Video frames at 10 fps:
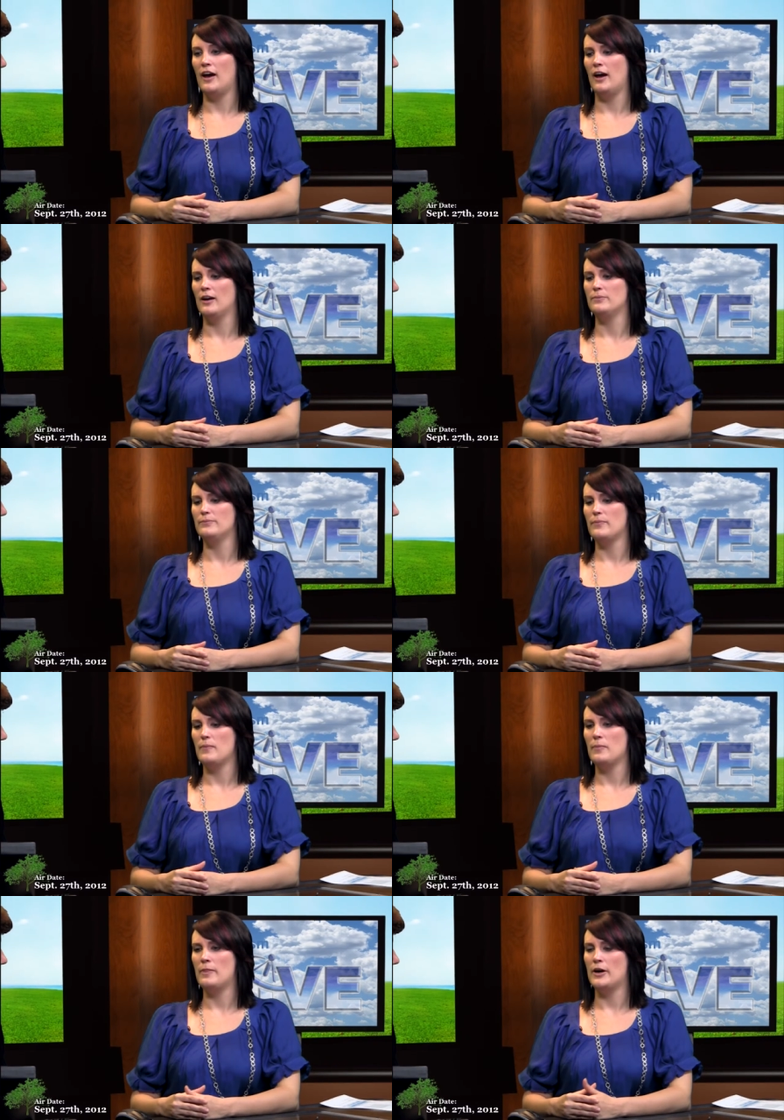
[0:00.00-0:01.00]
um,
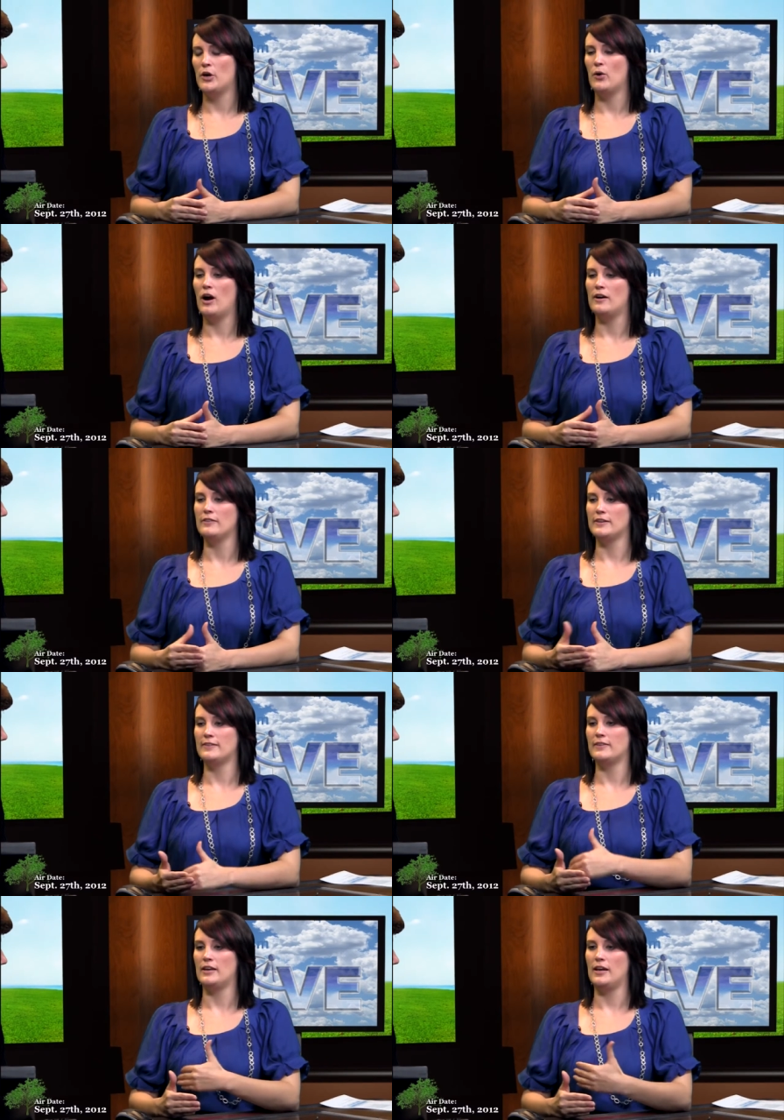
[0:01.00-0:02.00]
though,
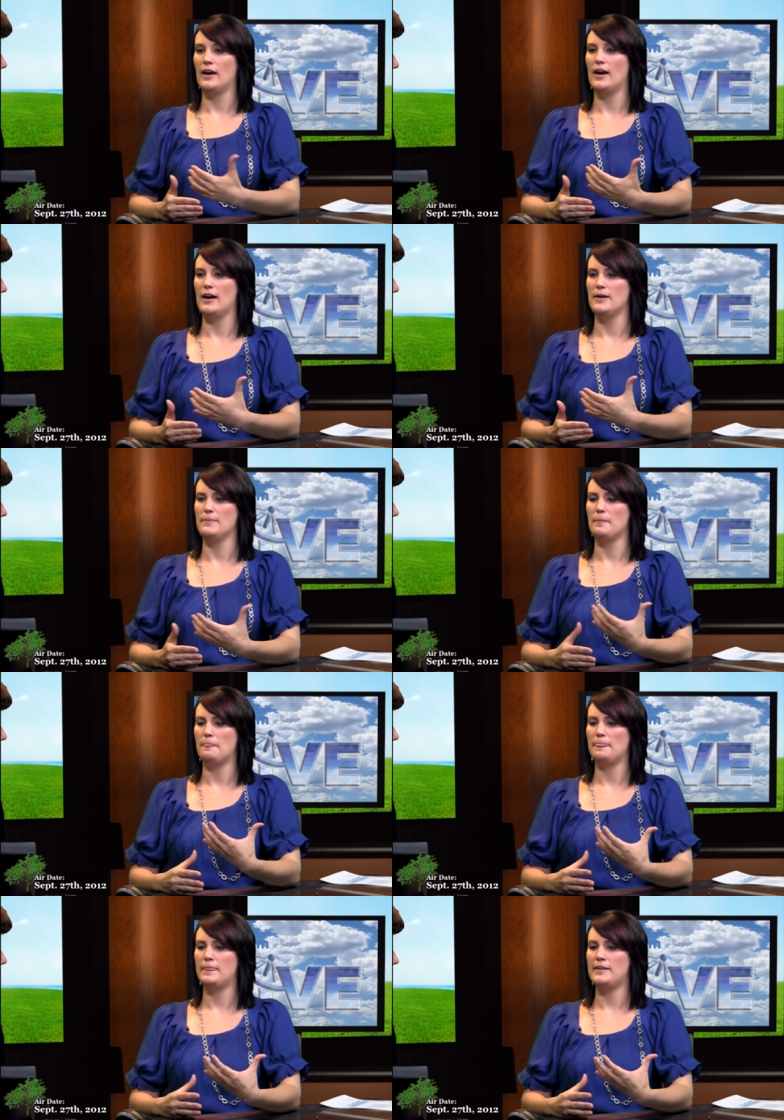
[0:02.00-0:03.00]
obviously,
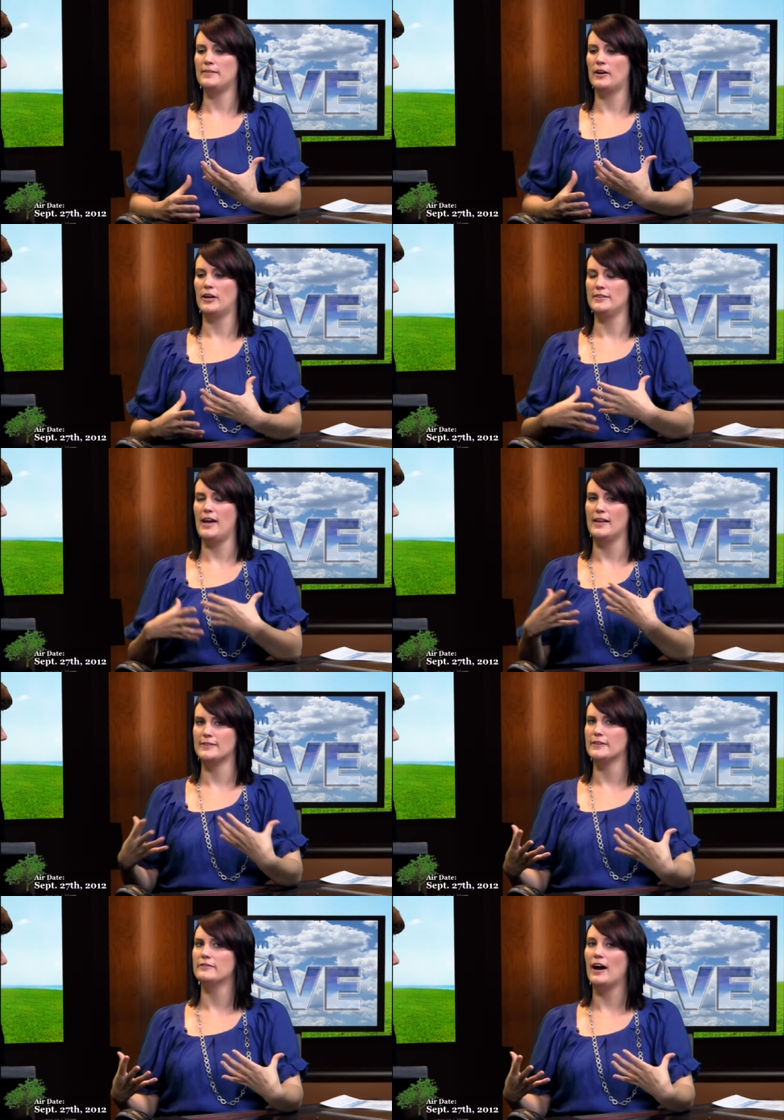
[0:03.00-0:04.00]
um, these are
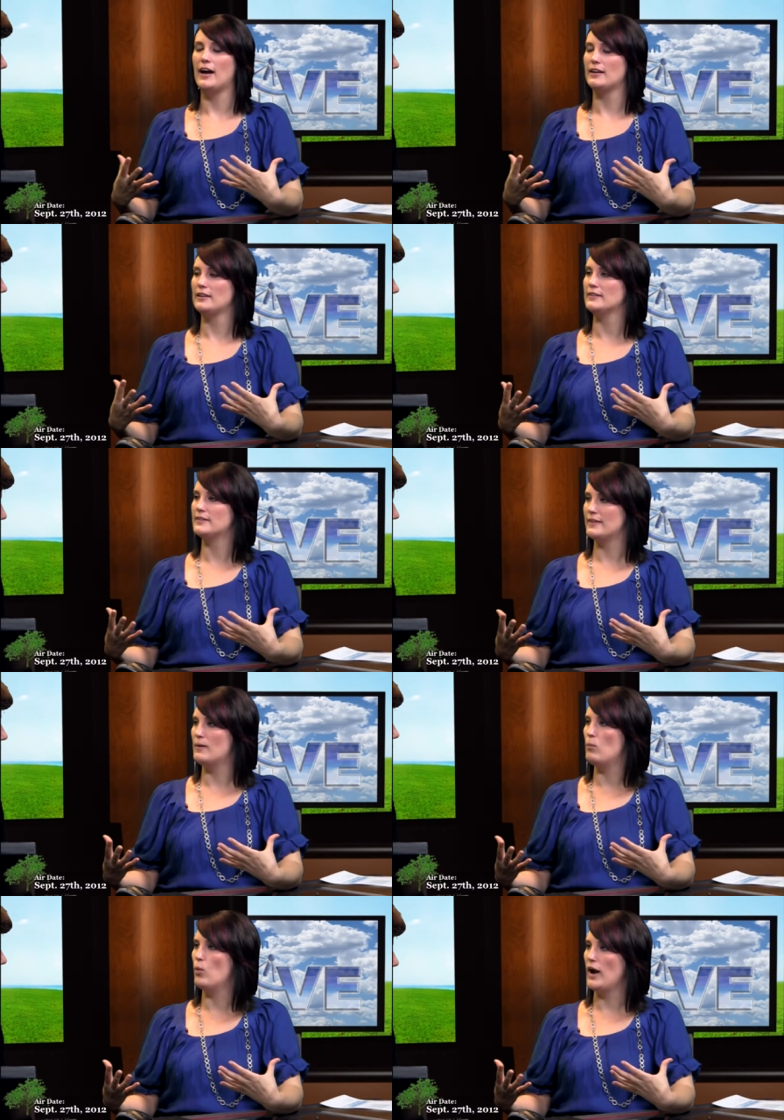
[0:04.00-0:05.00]
intensified in
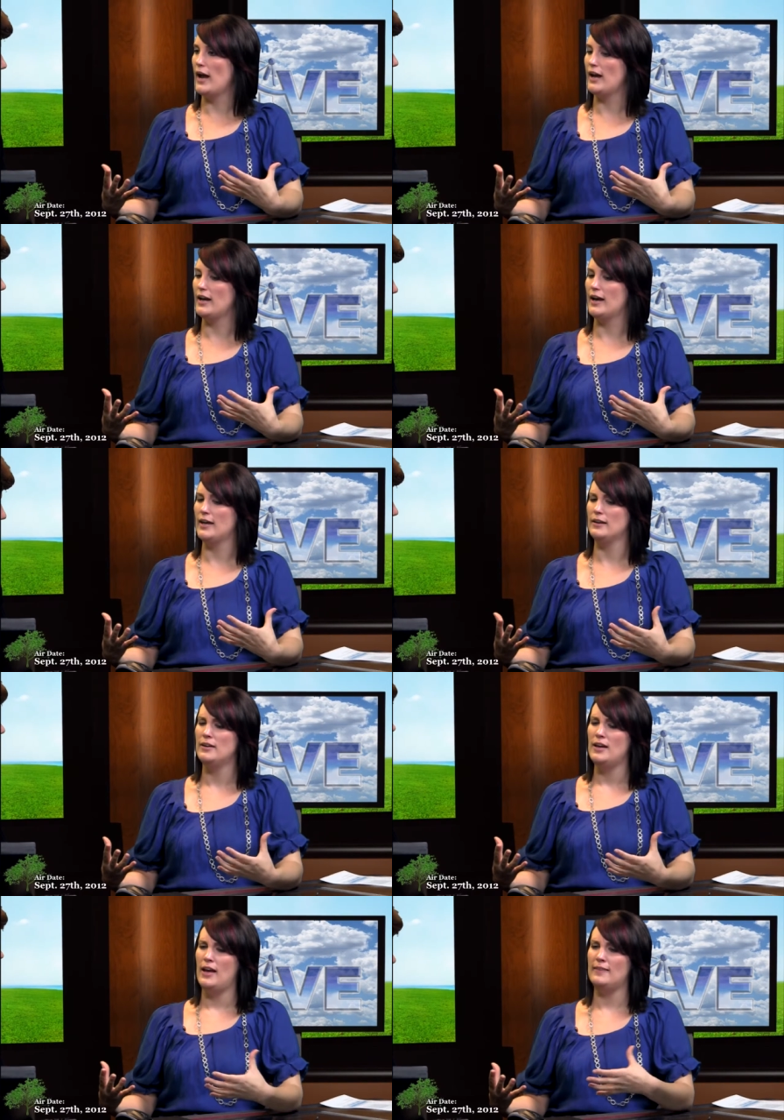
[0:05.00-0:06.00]
some way, and
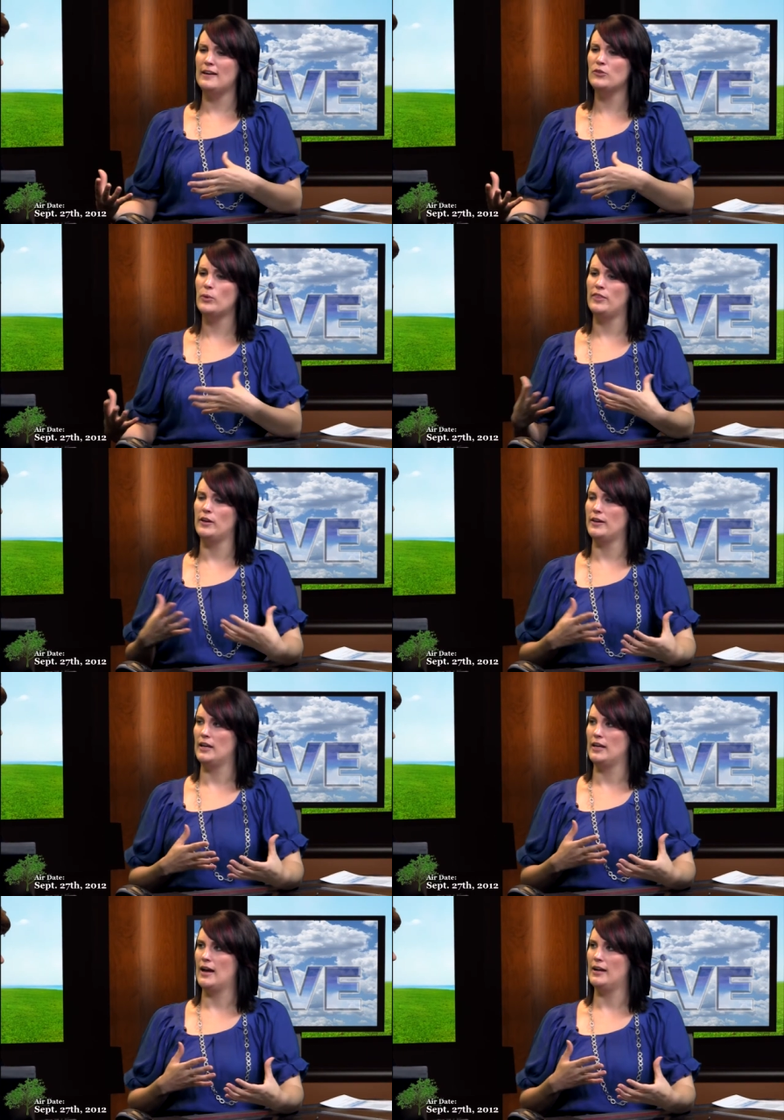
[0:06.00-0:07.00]
mm. and that's what they're
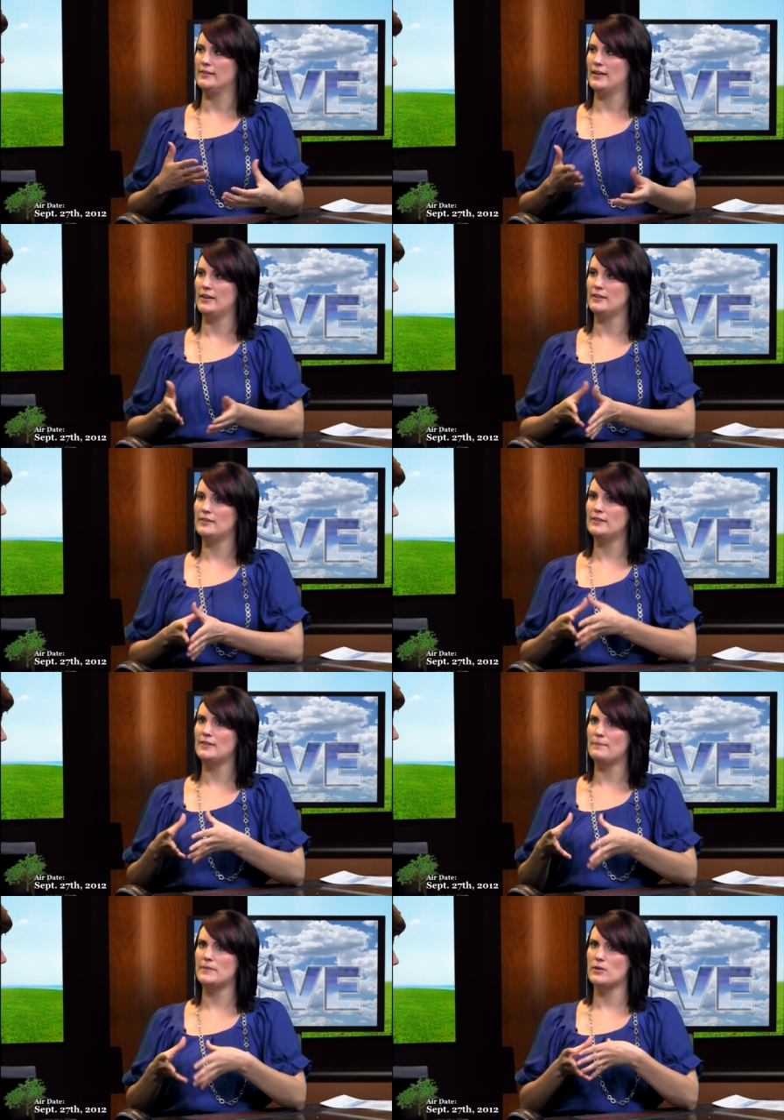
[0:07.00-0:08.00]
getting at is that this is
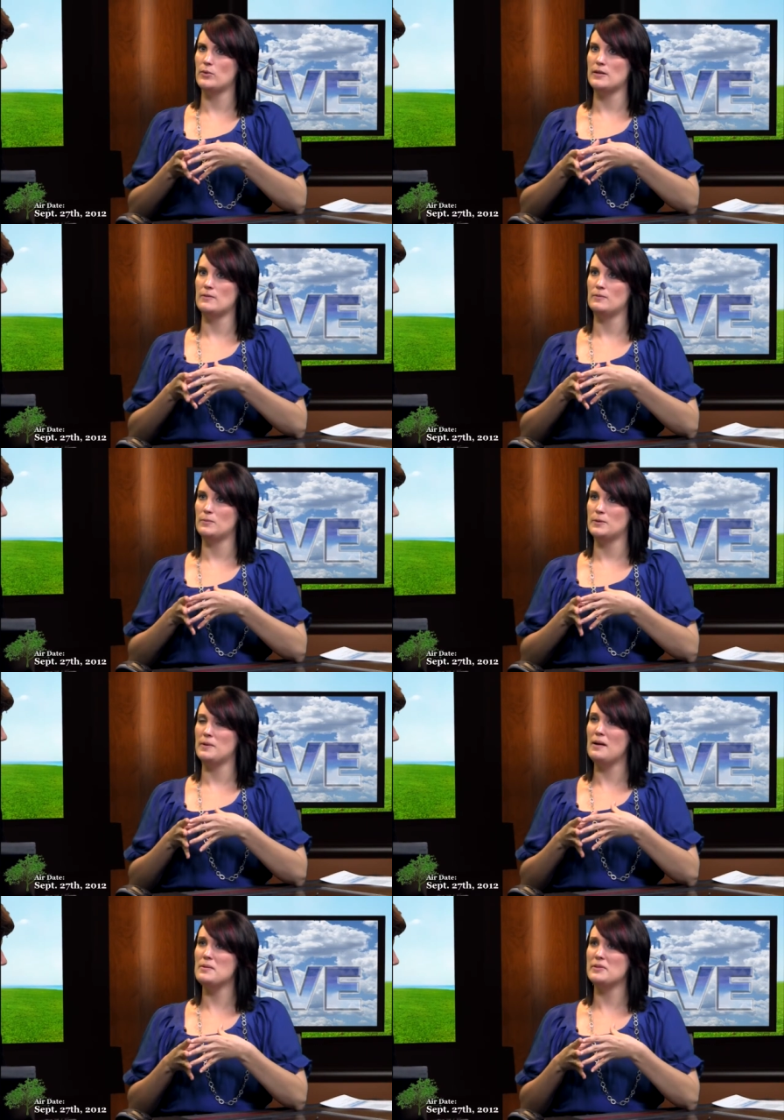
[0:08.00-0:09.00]
something we we
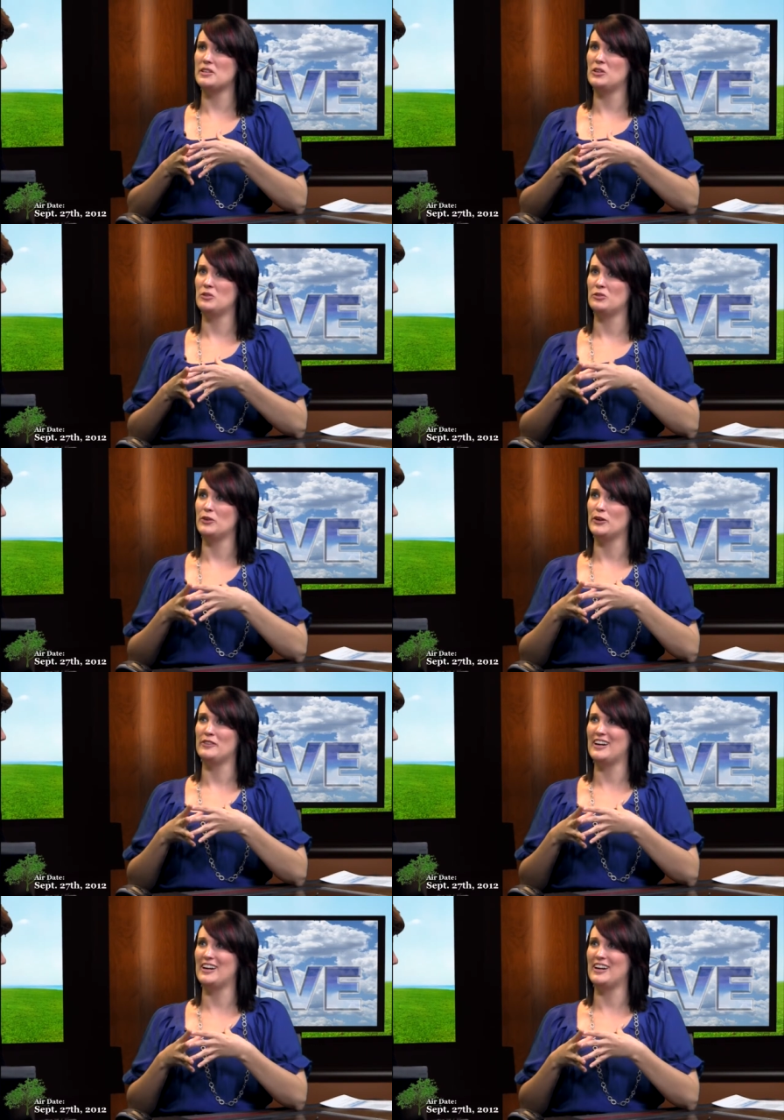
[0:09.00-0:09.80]
probably knew for a